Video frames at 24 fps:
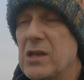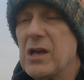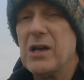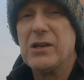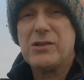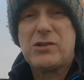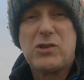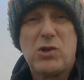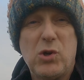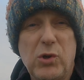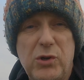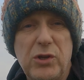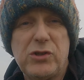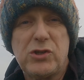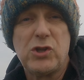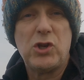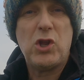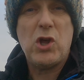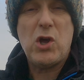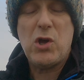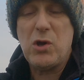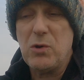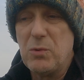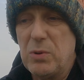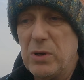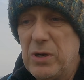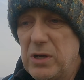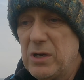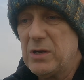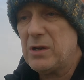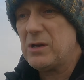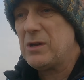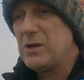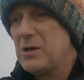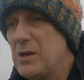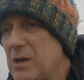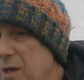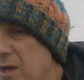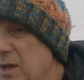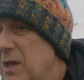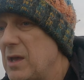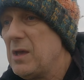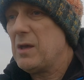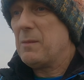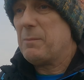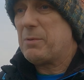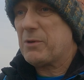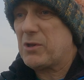as good as new,
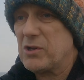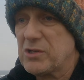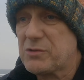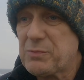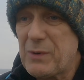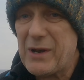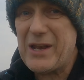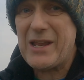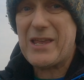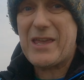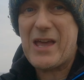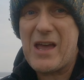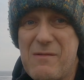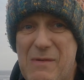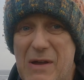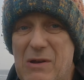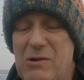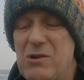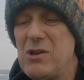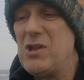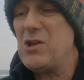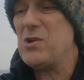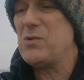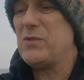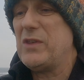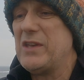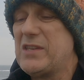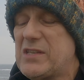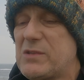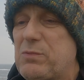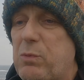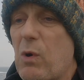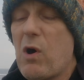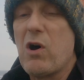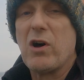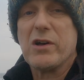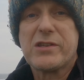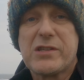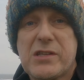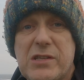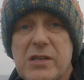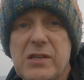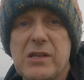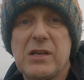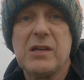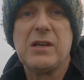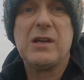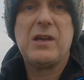because when it came out new this
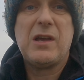was